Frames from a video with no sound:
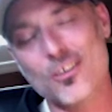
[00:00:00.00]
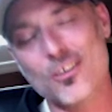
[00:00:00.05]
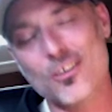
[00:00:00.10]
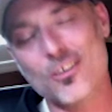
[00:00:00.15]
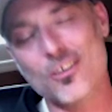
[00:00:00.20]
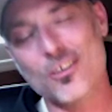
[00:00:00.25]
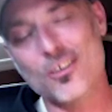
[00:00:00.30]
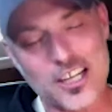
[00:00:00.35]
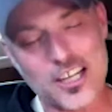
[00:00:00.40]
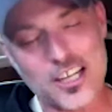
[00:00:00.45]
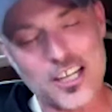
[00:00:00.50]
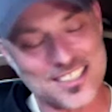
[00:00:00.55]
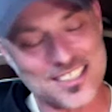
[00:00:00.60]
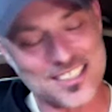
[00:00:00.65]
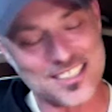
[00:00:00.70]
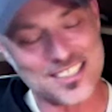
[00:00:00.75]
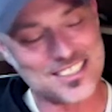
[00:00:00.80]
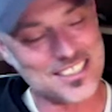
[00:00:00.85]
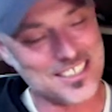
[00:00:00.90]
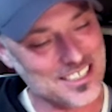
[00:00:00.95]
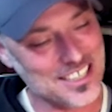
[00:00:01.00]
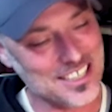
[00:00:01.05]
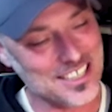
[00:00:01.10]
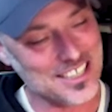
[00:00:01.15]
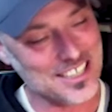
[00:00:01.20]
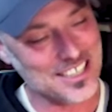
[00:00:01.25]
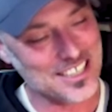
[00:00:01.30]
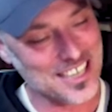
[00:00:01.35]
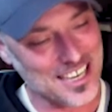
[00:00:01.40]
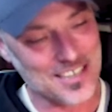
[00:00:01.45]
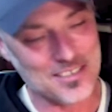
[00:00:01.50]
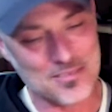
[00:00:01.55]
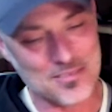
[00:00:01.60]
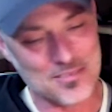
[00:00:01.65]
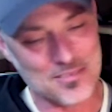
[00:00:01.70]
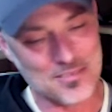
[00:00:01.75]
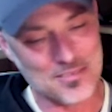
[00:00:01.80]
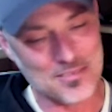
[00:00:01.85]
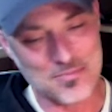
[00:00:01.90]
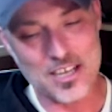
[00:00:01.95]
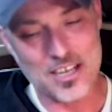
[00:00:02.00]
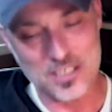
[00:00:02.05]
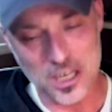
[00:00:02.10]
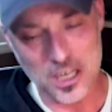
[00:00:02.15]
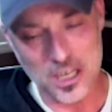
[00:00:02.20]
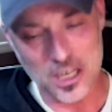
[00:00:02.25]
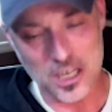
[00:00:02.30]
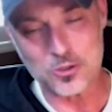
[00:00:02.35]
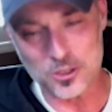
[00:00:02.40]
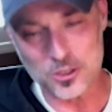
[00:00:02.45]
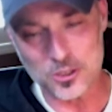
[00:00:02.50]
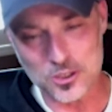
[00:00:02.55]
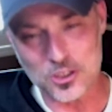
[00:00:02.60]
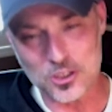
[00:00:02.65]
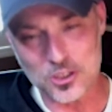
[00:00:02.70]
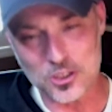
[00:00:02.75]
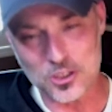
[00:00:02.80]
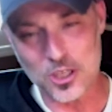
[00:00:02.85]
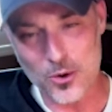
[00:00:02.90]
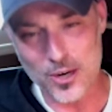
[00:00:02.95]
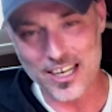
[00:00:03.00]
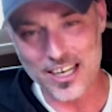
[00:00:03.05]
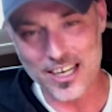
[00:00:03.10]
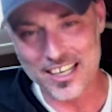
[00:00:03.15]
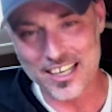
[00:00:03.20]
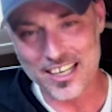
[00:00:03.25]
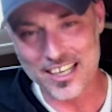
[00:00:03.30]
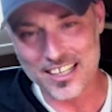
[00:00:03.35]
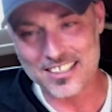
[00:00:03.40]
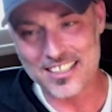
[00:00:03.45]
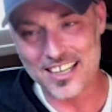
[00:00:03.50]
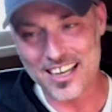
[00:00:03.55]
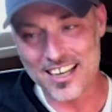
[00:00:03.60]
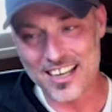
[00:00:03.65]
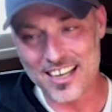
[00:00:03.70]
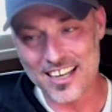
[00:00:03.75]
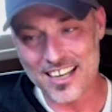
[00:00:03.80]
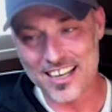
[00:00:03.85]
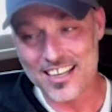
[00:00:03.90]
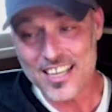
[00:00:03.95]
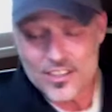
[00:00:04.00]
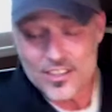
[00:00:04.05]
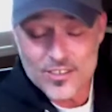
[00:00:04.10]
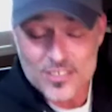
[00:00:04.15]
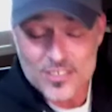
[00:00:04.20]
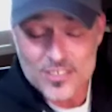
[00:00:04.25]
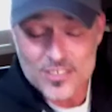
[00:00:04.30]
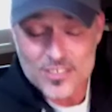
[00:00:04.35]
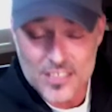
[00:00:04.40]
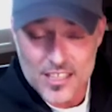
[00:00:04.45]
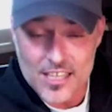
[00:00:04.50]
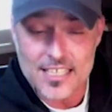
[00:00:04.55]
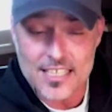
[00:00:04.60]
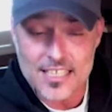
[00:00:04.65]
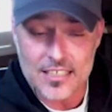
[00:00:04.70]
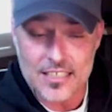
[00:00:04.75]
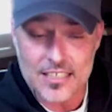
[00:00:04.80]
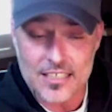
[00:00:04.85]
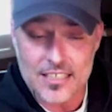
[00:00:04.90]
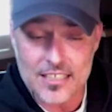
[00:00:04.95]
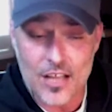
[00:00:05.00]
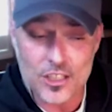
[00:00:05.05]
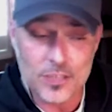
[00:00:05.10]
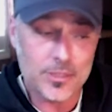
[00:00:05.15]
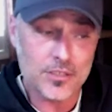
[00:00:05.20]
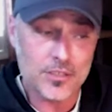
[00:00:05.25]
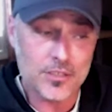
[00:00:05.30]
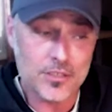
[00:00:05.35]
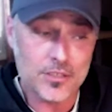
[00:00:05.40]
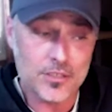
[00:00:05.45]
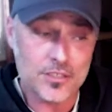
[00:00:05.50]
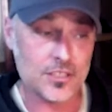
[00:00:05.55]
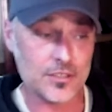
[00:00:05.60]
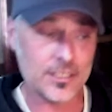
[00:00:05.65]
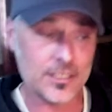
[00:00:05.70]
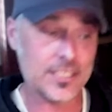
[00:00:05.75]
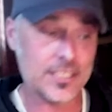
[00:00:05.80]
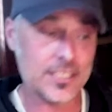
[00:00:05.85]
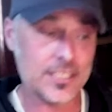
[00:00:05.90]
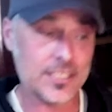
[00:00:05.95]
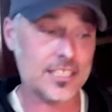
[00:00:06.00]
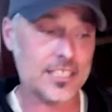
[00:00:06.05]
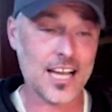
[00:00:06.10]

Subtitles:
learning lesson in industrial sewing, and there is a lot of technology built into it.